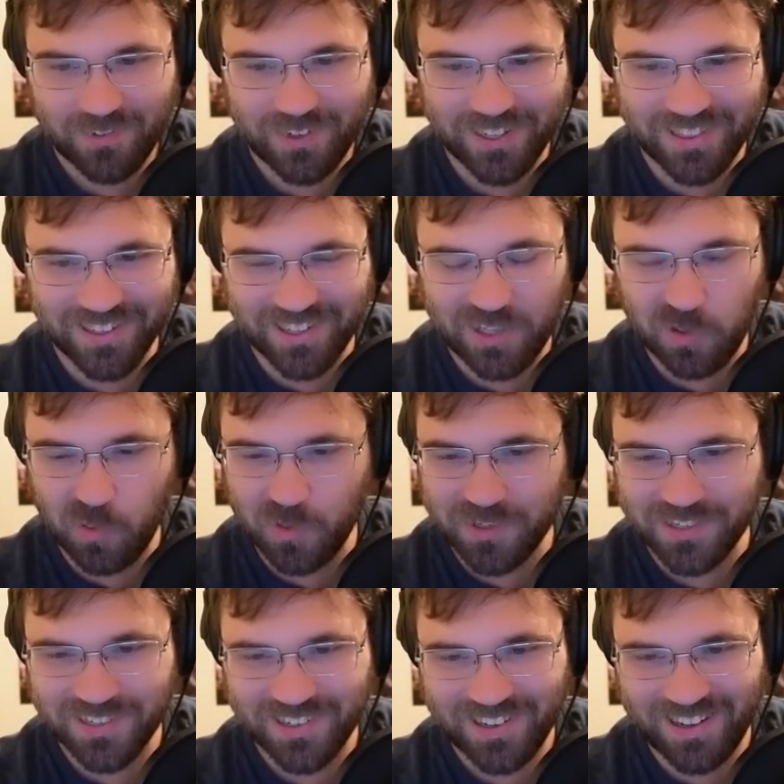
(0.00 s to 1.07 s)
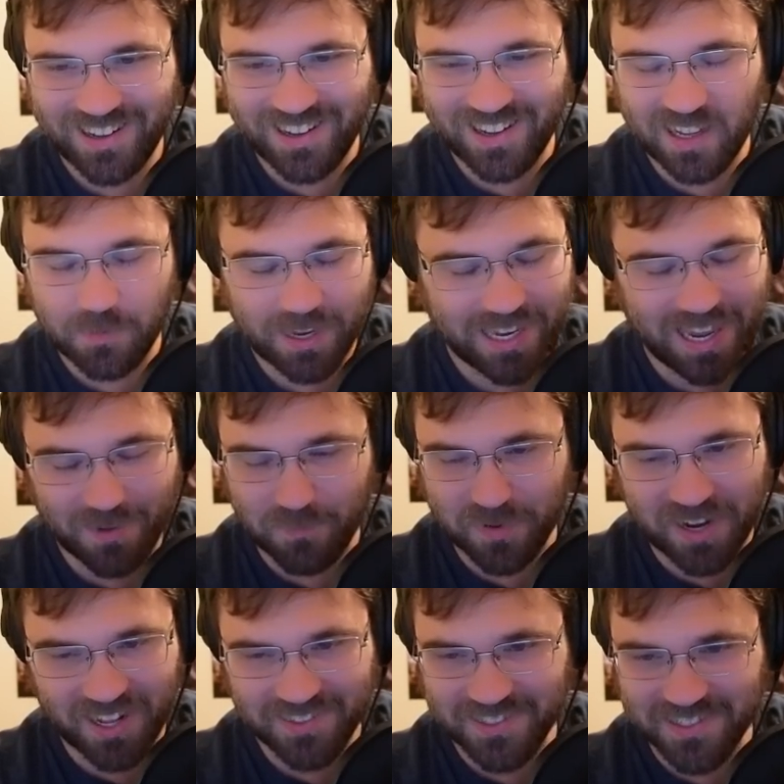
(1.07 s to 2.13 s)
We get the cute, I can't
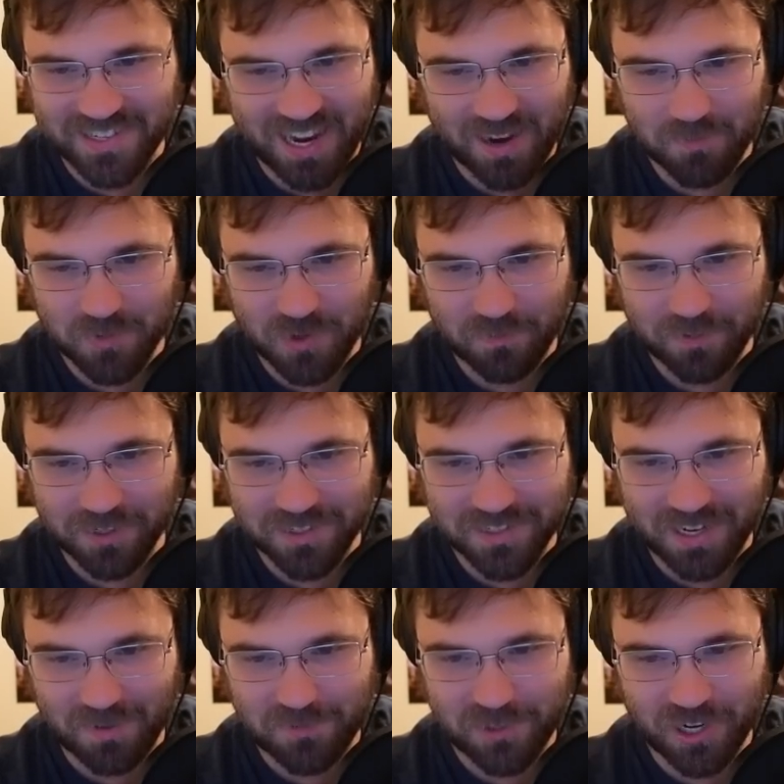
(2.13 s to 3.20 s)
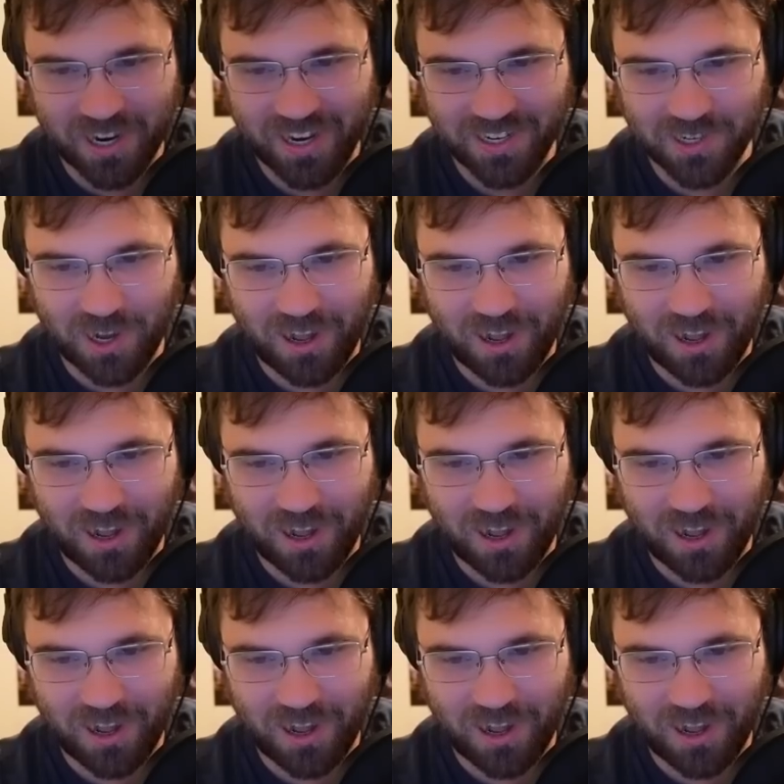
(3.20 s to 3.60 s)
pronounce his name, so I'm going to stop trying.